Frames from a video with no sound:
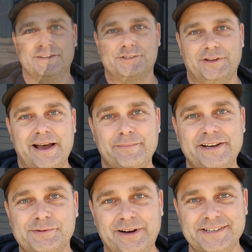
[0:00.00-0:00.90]
So that
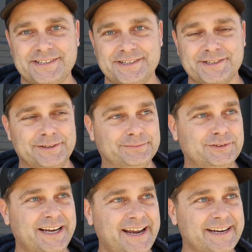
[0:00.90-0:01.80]
makes my system
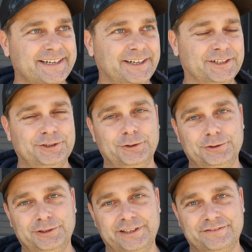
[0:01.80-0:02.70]
take a
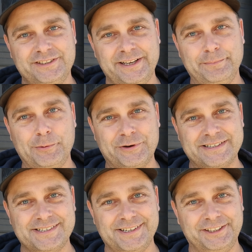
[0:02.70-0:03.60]
total of
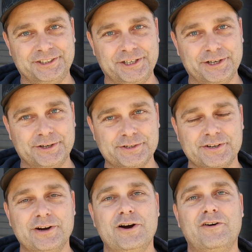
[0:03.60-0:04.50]
10.6
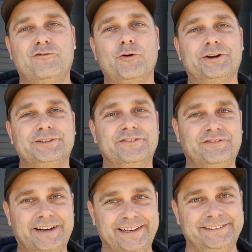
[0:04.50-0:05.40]
years for it to
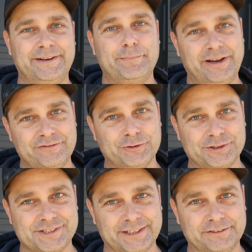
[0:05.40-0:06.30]
finally pay for
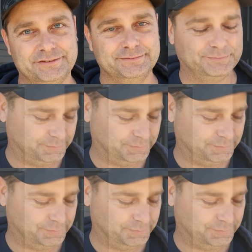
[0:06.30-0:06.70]
itself.